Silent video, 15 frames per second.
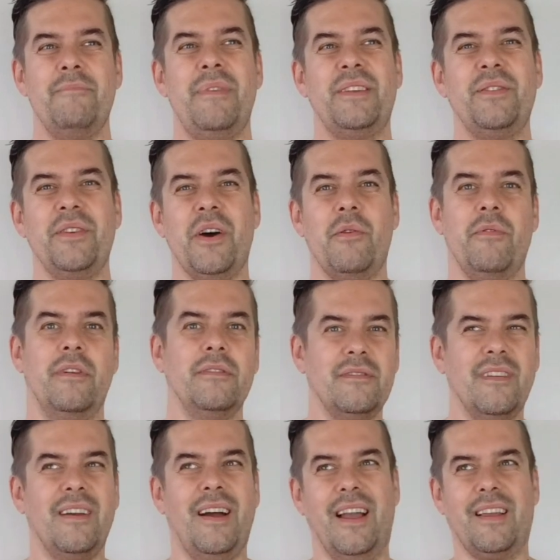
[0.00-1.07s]
But you know,
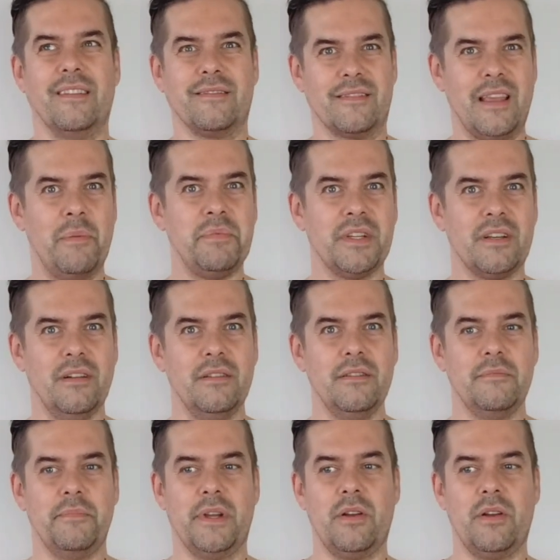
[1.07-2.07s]
I get skeptical